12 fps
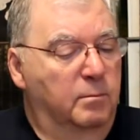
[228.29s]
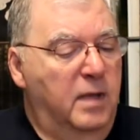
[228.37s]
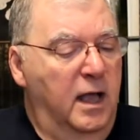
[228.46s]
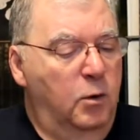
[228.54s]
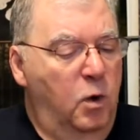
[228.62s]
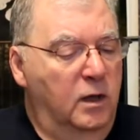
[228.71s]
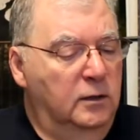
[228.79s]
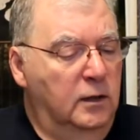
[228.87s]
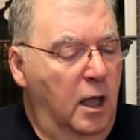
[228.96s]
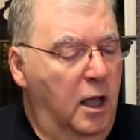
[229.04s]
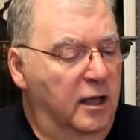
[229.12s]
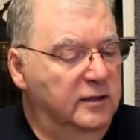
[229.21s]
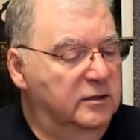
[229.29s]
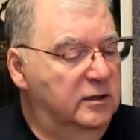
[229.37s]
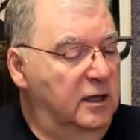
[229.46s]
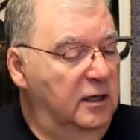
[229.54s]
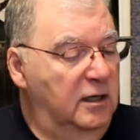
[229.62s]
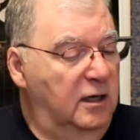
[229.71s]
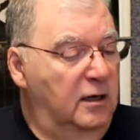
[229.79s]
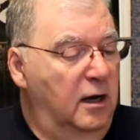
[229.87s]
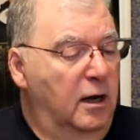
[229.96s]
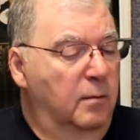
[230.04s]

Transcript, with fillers: by what laws thinking,